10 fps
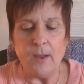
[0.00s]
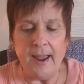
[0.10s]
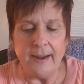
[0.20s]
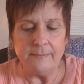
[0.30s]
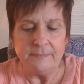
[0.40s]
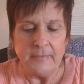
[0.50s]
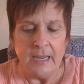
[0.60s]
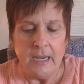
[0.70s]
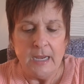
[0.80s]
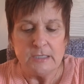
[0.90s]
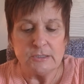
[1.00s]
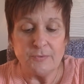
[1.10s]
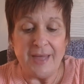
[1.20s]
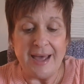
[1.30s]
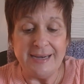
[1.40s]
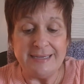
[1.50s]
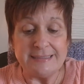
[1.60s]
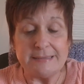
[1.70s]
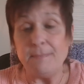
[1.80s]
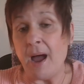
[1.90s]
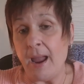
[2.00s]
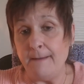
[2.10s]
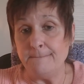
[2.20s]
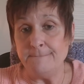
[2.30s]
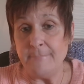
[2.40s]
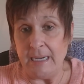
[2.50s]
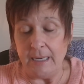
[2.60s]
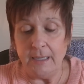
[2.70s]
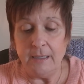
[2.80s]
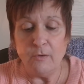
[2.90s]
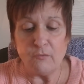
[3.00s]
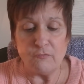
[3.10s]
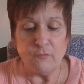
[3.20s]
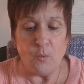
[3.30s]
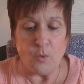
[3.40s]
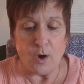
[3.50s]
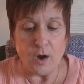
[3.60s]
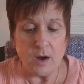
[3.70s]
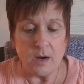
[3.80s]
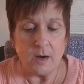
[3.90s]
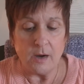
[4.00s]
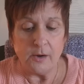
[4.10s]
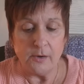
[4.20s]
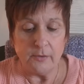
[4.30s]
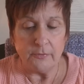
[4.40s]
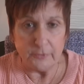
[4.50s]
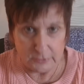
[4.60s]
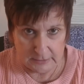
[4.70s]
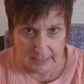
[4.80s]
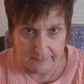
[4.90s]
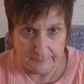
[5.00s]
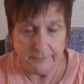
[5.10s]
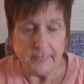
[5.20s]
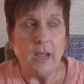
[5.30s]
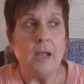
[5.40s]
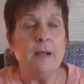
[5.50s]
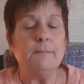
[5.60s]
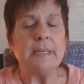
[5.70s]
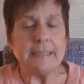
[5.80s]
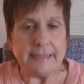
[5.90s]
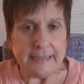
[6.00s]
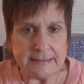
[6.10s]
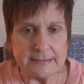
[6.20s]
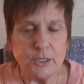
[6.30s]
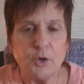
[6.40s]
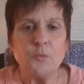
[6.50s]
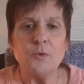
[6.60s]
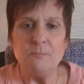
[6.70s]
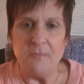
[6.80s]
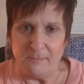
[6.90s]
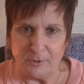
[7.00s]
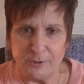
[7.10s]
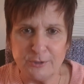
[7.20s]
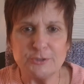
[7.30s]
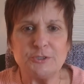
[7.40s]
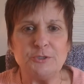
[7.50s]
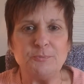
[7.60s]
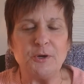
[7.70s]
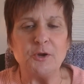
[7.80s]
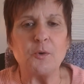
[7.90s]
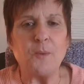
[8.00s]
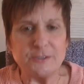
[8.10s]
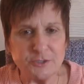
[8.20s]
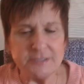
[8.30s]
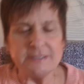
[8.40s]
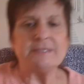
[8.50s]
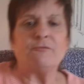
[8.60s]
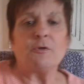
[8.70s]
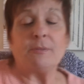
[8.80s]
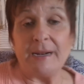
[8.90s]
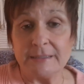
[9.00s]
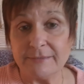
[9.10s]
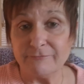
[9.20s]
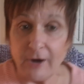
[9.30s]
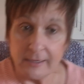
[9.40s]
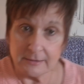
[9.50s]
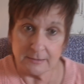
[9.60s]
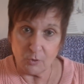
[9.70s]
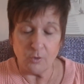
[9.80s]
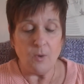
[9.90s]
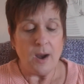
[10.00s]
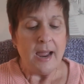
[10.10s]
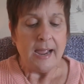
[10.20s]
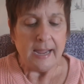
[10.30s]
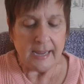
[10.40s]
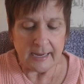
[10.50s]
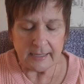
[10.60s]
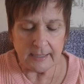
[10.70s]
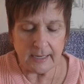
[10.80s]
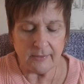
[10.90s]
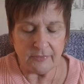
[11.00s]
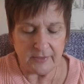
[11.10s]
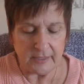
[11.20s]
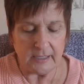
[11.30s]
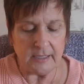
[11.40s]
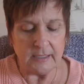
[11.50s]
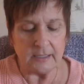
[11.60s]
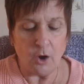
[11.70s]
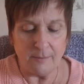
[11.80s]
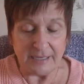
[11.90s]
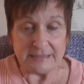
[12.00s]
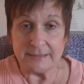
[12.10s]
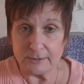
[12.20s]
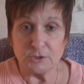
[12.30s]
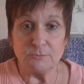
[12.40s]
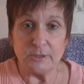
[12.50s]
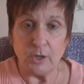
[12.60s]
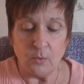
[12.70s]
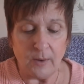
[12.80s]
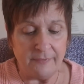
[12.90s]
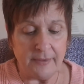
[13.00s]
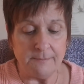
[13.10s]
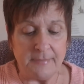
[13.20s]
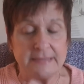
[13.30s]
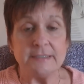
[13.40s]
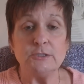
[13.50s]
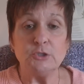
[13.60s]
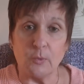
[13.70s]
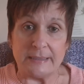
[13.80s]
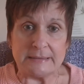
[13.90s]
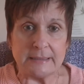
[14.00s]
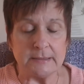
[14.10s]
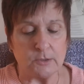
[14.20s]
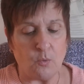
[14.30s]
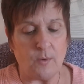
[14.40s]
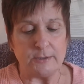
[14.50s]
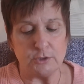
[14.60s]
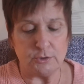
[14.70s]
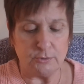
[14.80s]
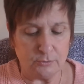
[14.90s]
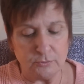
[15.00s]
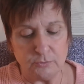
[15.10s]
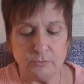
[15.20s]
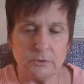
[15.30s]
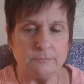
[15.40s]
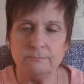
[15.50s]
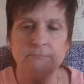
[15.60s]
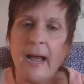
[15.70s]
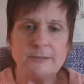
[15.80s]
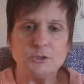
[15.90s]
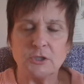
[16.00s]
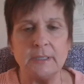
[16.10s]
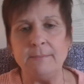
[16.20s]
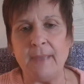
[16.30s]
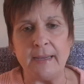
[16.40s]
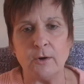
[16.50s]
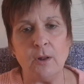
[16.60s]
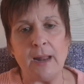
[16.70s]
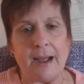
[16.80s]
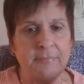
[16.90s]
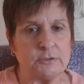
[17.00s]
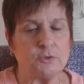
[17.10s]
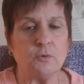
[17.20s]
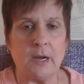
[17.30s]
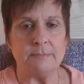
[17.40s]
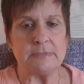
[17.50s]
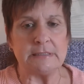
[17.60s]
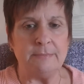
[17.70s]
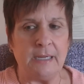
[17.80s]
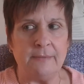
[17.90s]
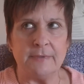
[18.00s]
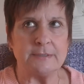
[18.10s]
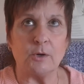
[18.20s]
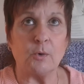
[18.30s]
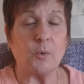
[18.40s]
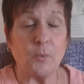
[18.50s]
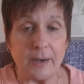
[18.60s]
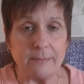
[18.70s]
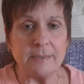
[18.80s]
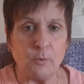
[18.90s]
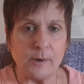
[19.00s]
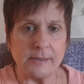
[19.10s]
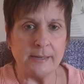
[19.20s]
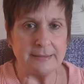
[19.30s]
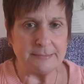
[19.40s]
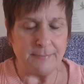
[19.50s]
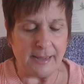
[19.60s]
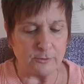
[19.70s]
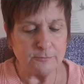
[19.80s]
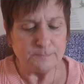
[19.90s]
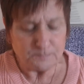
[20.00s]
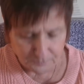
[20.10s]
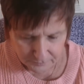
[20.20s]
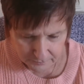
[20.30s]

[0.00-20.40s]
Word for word: Okay. So that is my mini for Thursday. Please remember to put your questions for the Pendulum Friday tomorrow in the comment section below, and the amazing Joyce is going to magically make it all happen so it comes to me in this incredibly organized manner.